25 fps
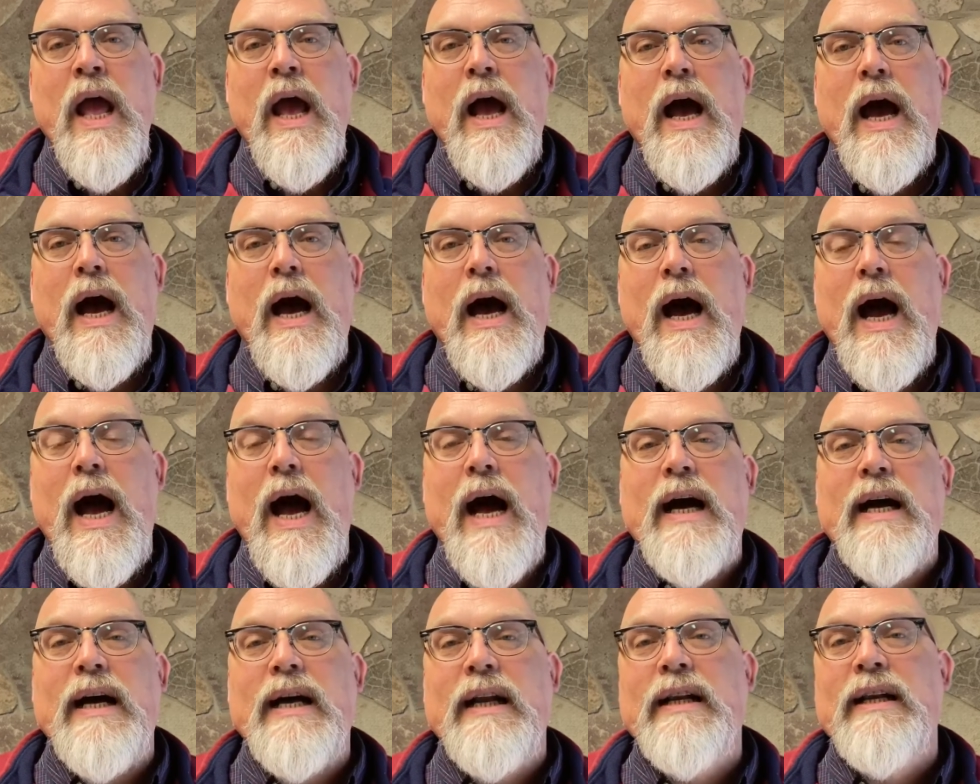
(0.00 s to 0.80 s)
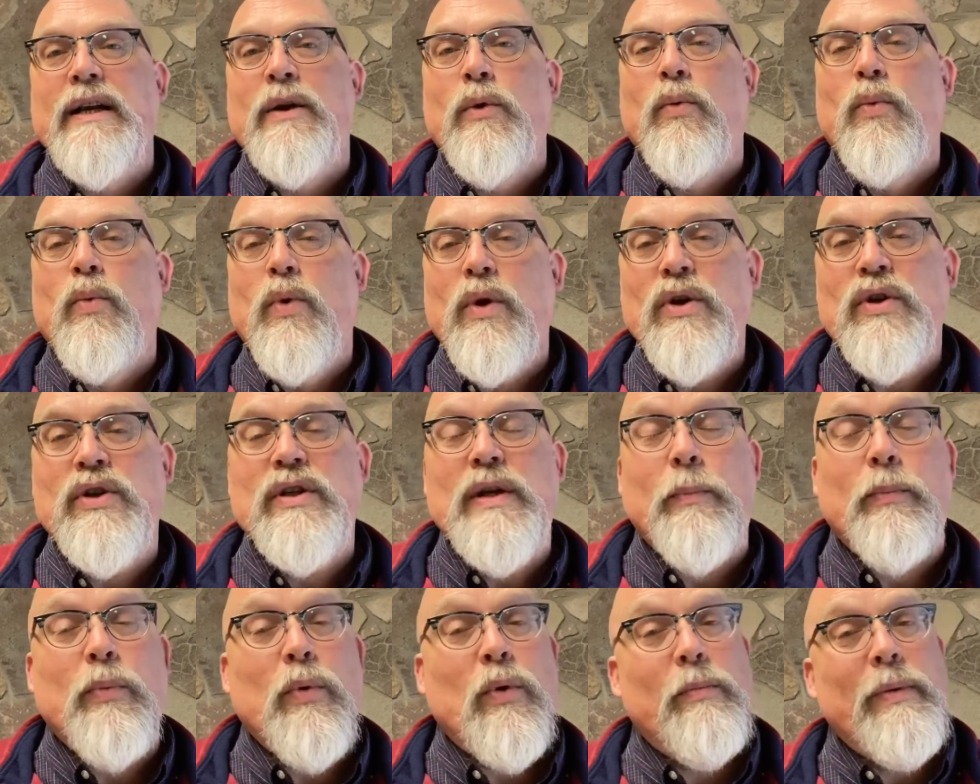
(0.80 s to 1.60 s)
On
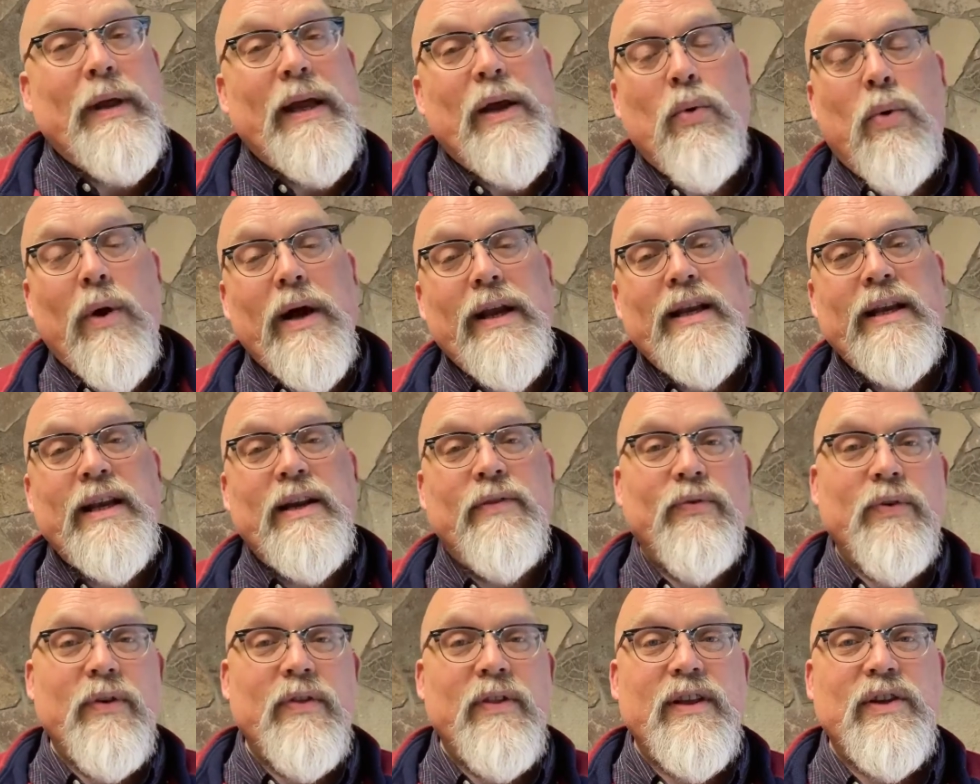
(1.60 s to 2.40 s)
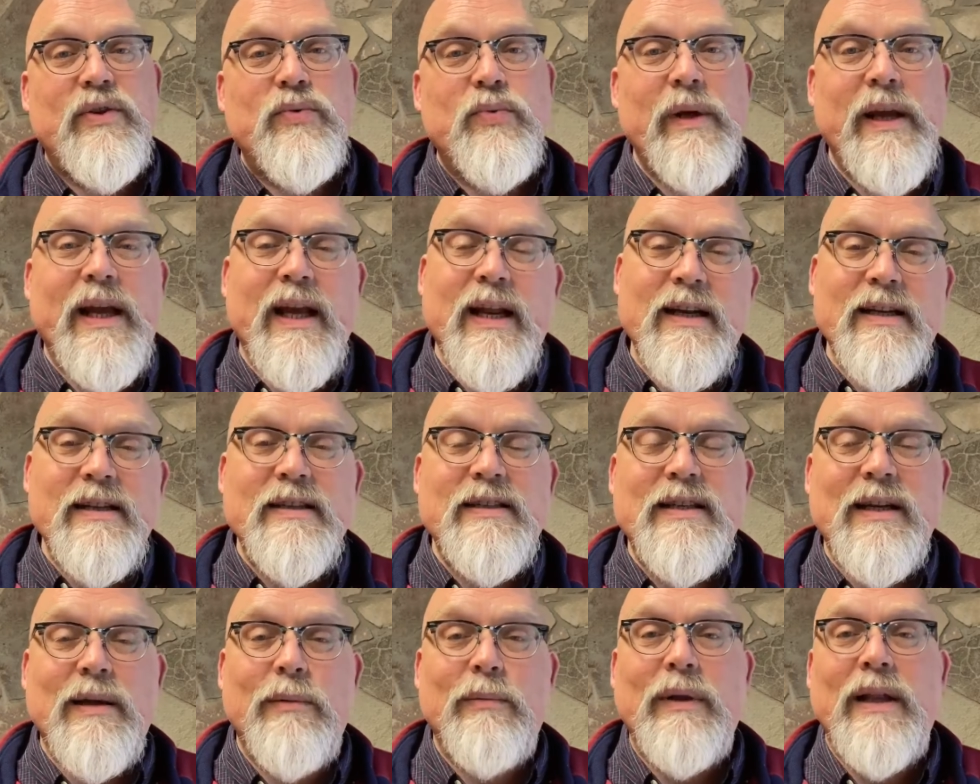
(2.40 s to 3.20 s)
worship will be quite different this weekend in
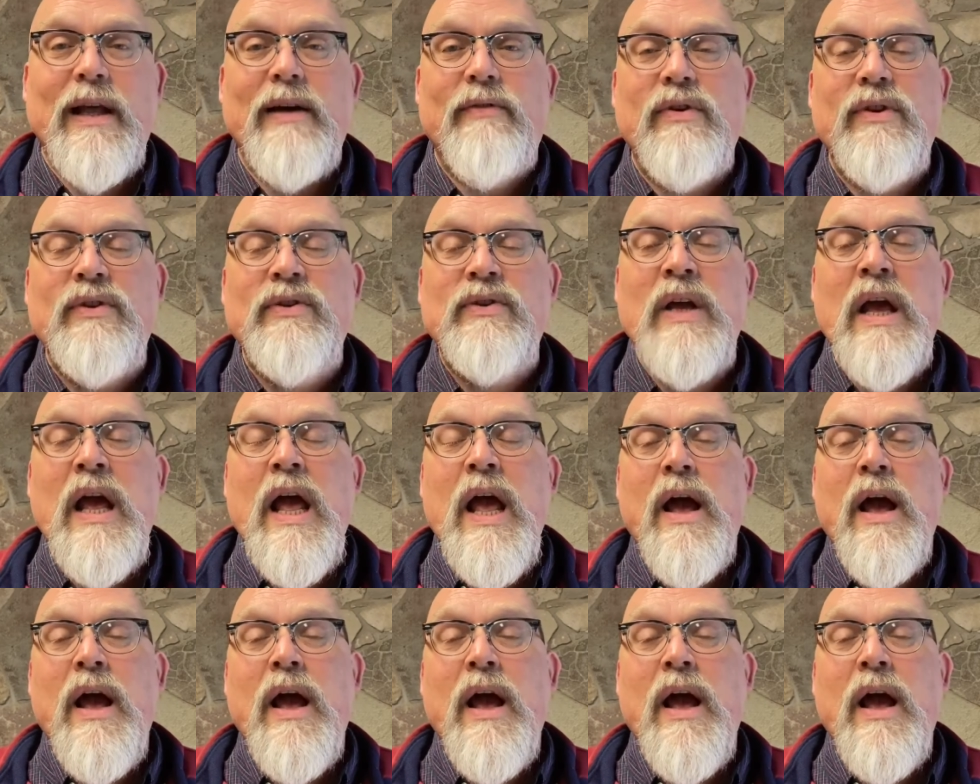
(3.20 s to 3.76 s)
some levels.